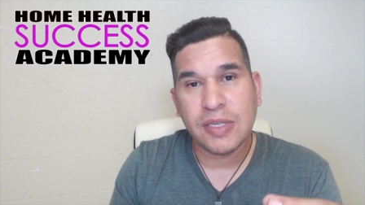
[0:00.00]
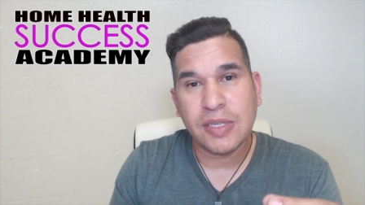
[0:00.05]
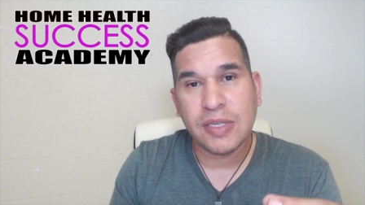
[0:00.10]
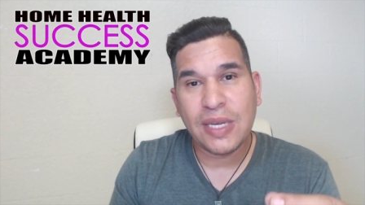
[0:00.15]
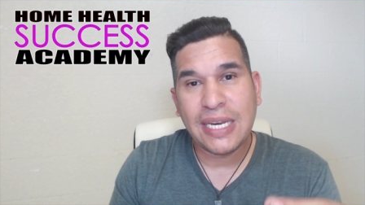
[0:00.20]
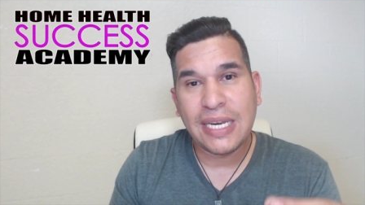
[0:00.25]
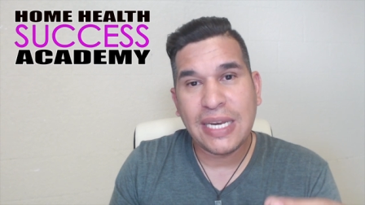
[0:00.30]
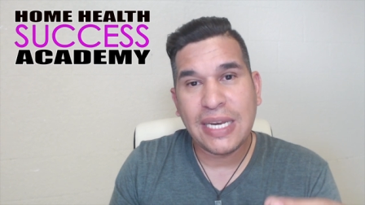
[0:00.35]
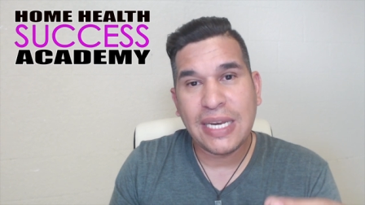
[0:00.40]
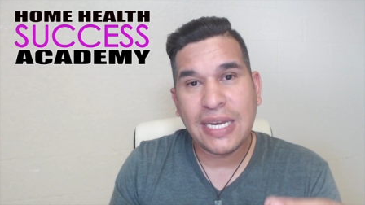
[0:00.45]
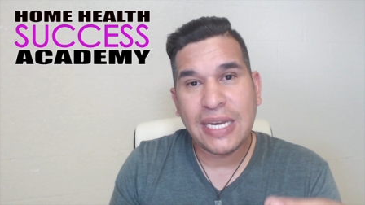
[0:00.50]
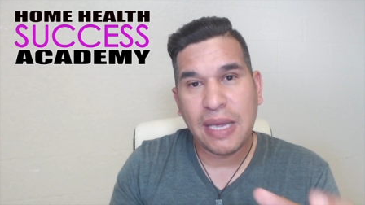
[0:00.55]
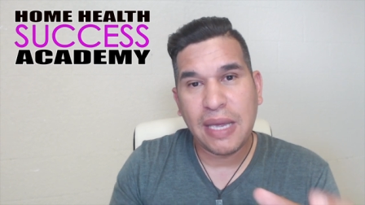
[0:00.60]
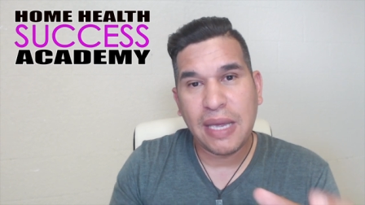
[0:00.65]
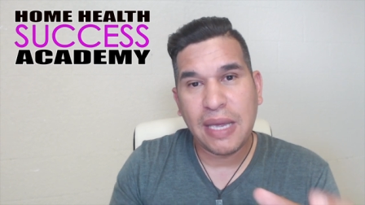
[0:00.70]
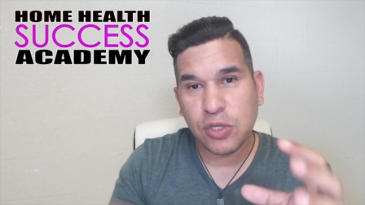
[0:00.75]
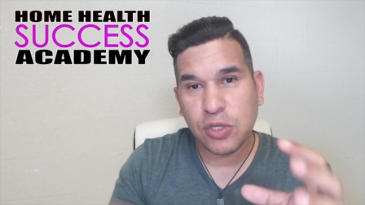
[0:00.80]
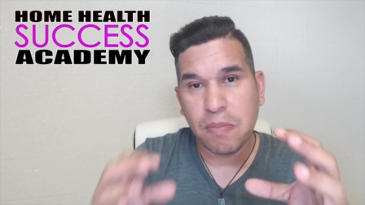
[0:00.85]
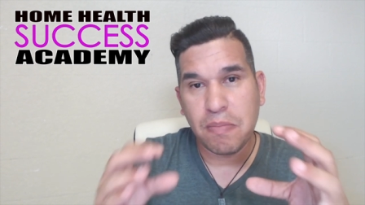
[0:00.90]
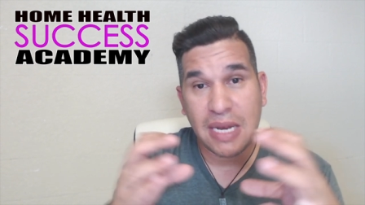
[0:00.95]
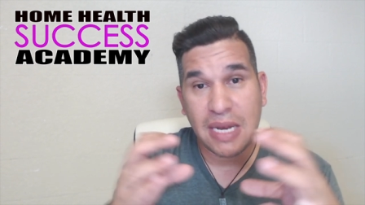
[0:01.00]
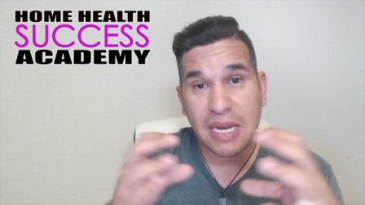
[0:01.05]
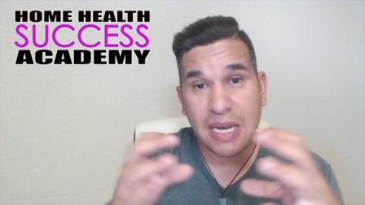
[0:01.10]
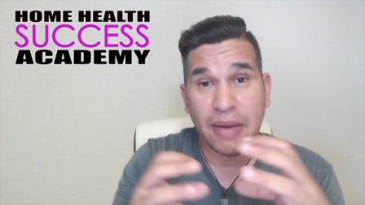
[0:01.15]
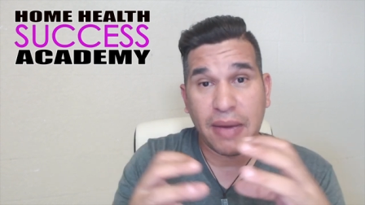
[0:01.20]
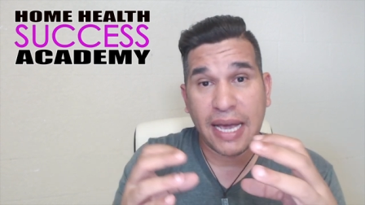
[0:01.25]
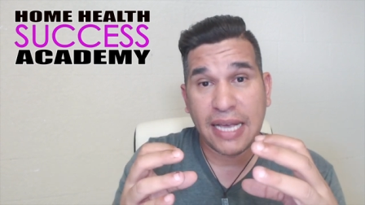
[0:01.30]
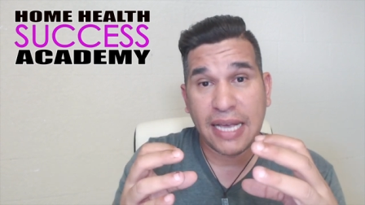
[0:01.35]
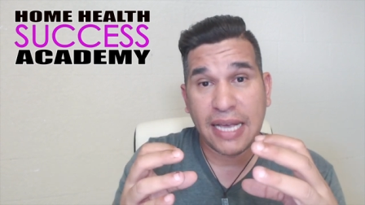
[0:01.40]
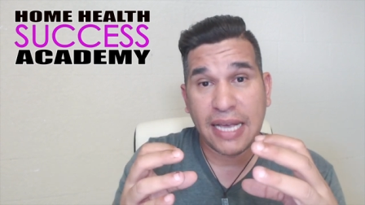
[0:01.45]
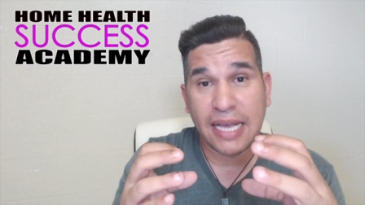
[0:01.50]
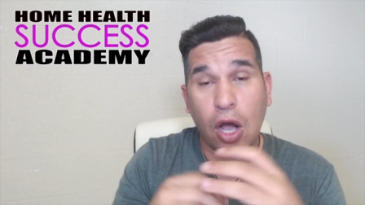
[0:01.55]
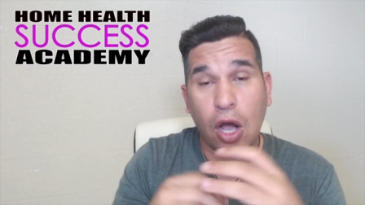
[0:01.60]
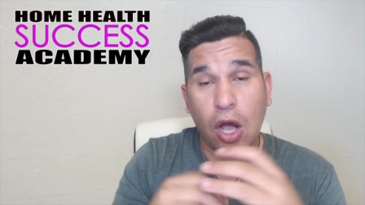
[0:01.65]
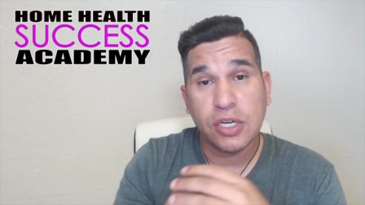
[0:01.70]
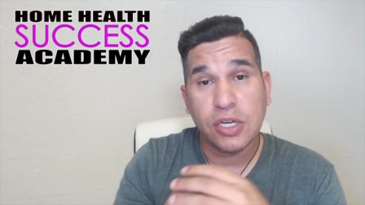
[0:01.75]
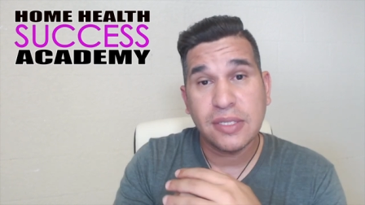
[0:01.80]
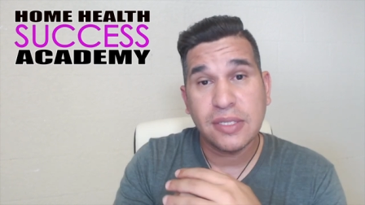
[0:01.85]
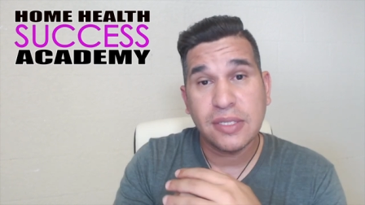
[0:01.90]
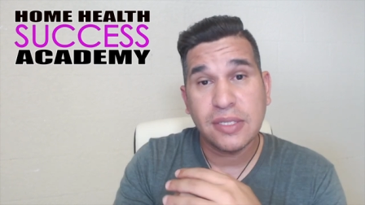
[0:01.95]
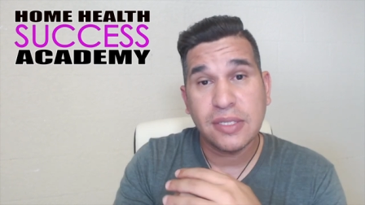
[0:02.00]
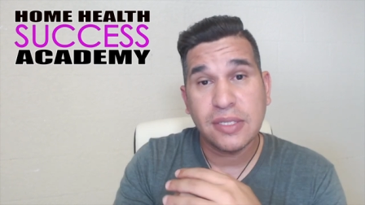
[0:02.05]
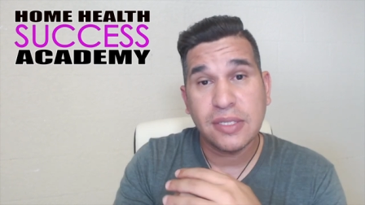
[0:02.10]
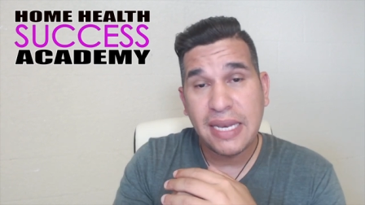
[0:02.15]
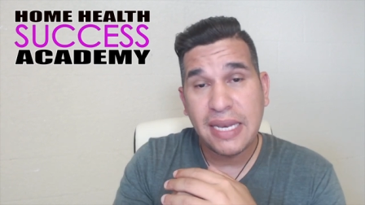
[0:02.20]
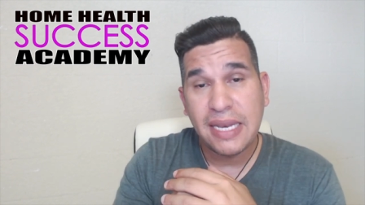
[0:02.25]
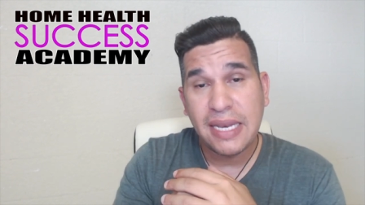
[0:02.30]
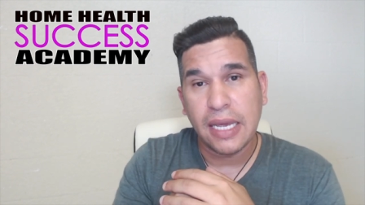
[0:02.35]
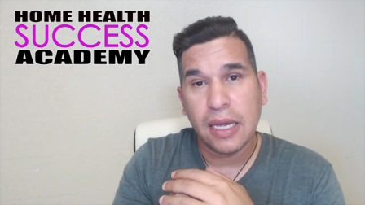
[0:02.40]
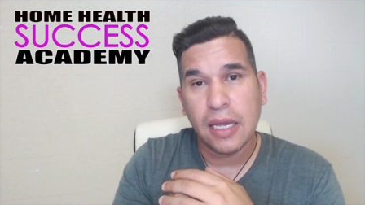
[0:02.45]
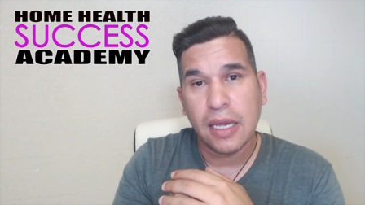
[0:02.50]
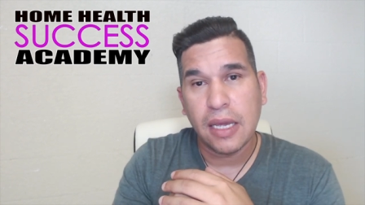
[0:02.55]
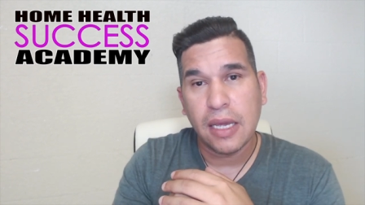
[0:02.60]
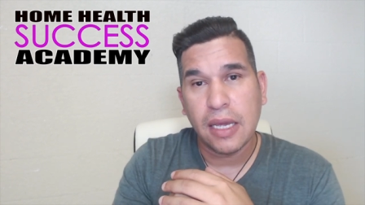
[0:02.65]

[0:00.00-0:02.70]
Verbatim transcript: is we need to be able to minimize our spending.